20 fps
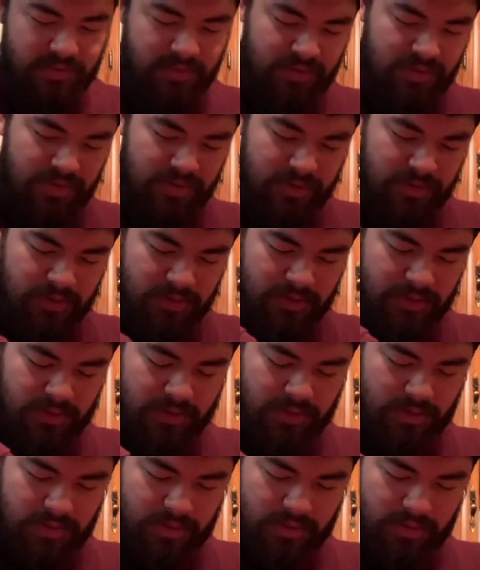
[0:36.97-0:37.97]

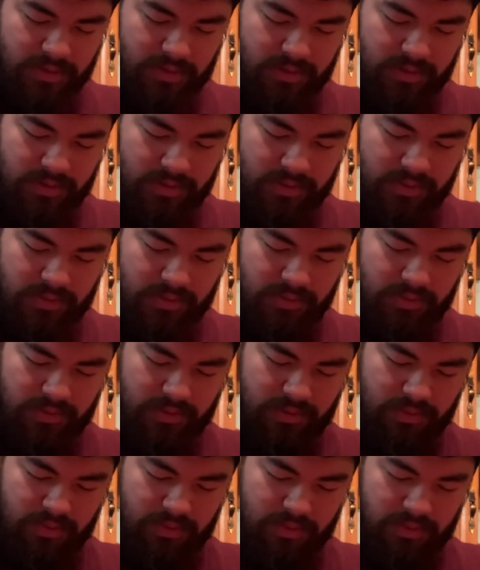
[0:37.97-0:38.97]

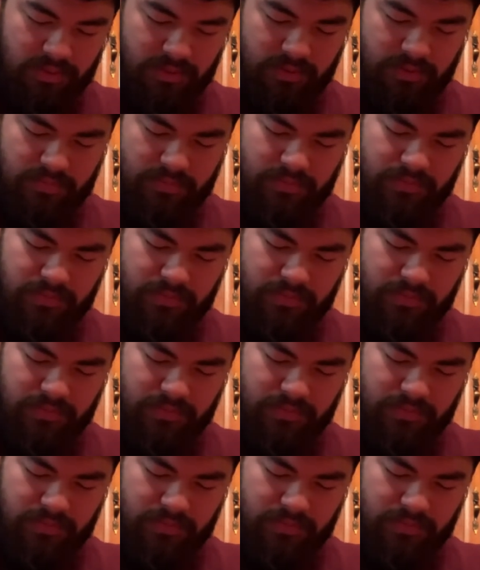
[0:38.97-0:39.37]
Nothing is said.